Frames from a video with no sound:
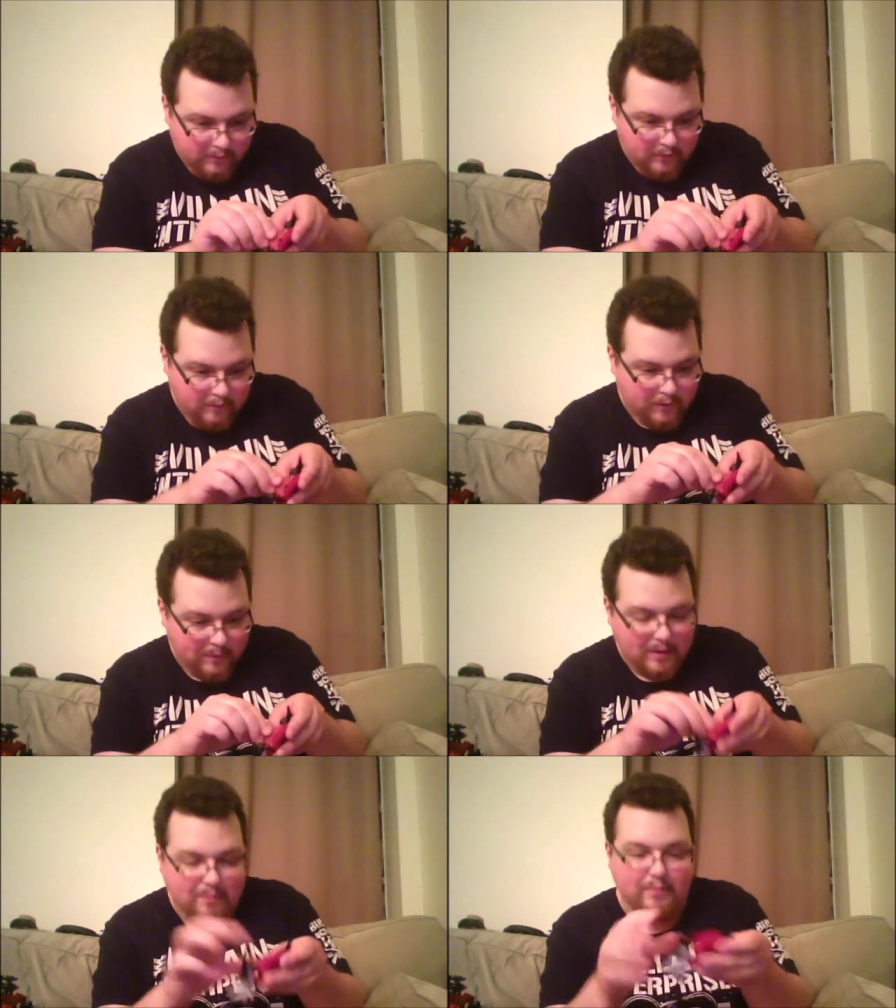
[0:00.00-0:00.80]

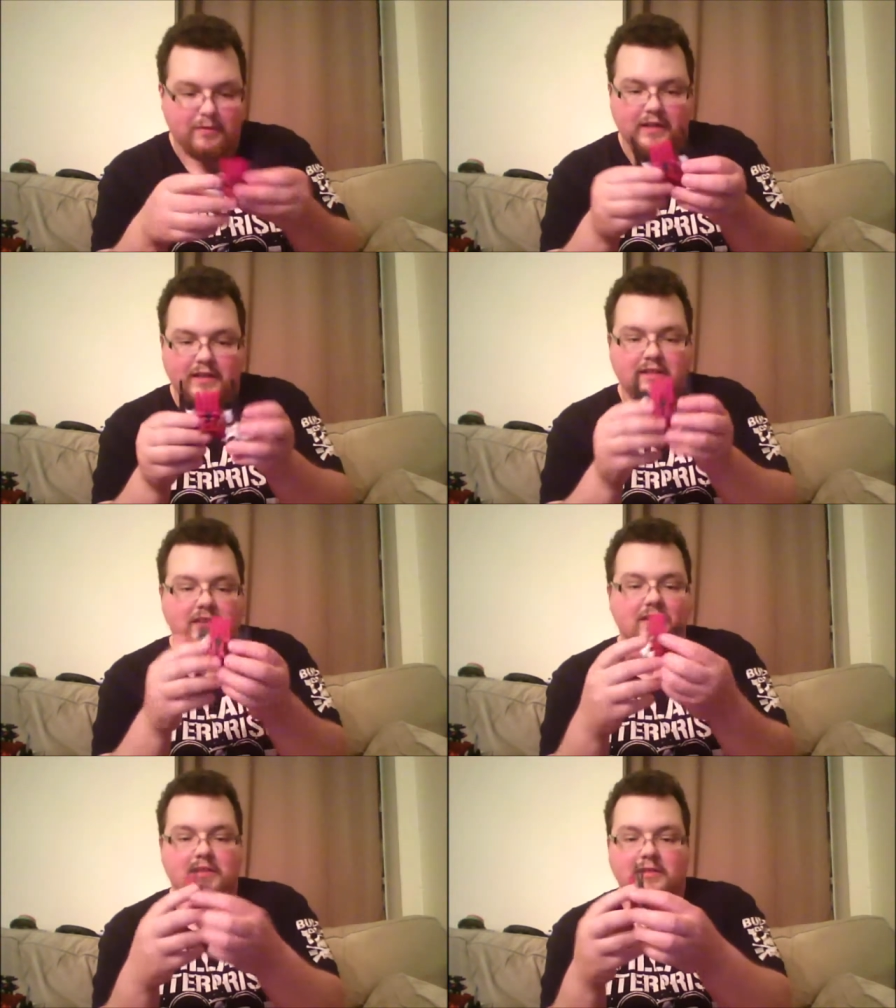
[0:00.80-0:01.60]
flip up
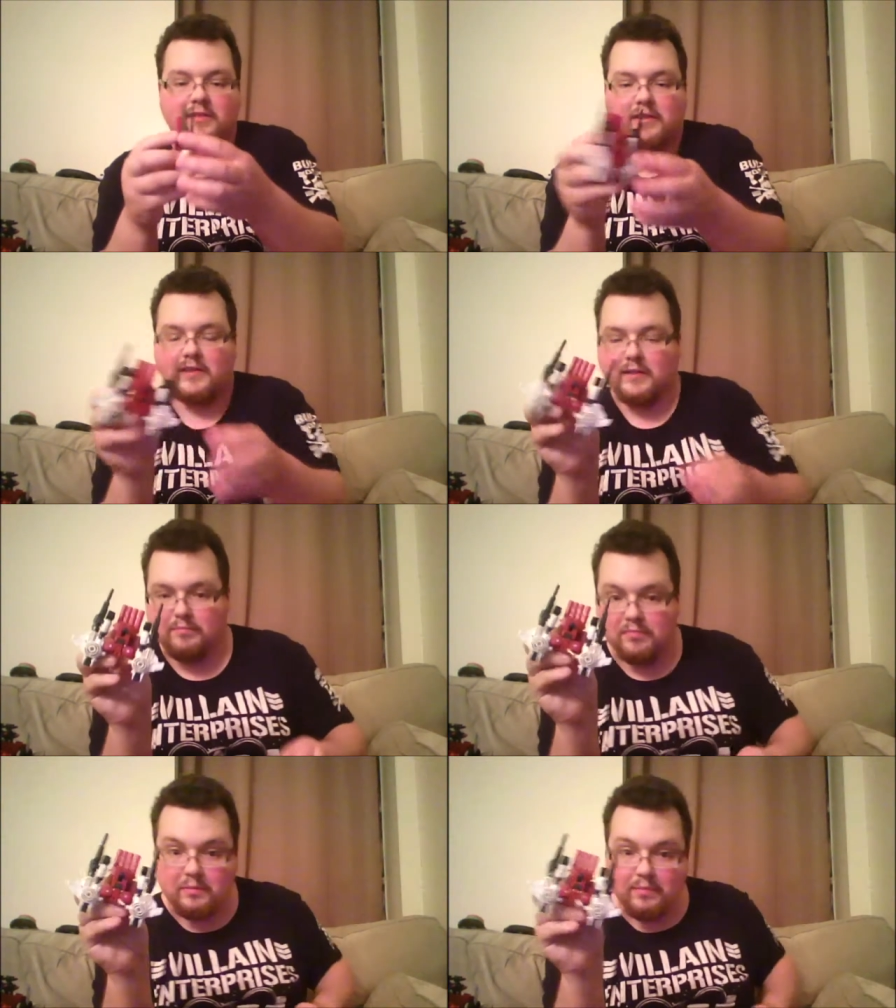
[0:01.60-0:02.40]
this, uh,
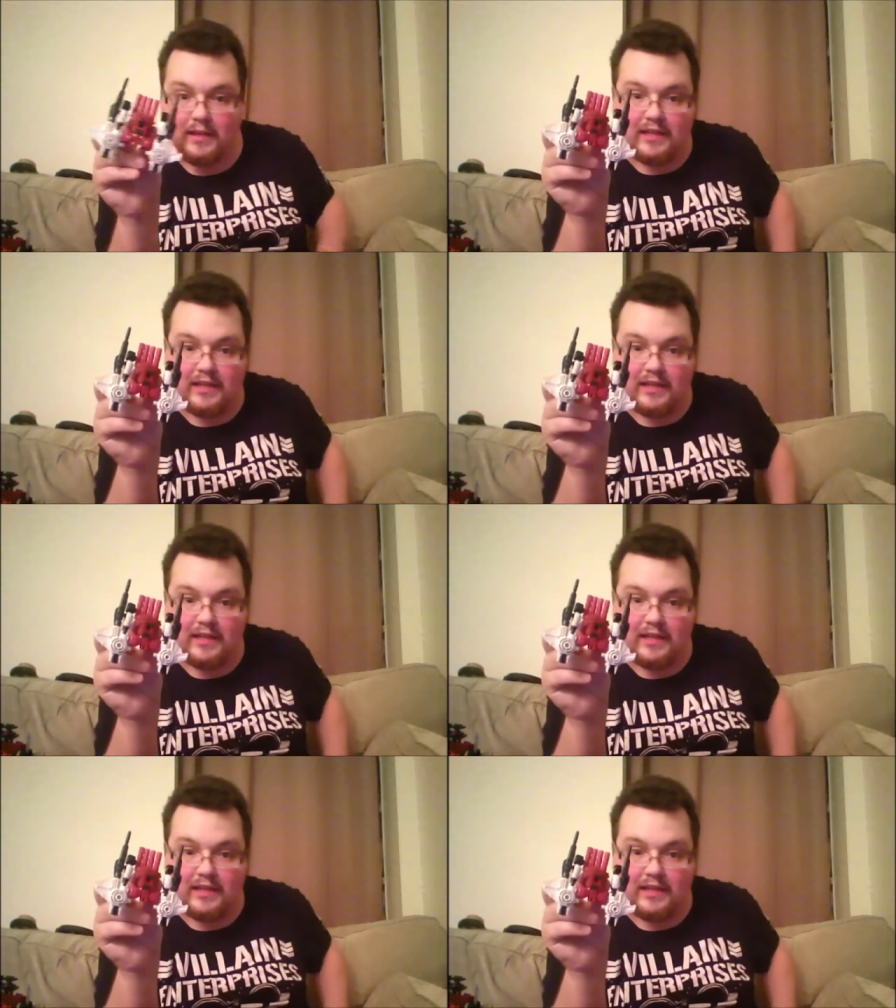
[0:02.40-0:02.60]
the black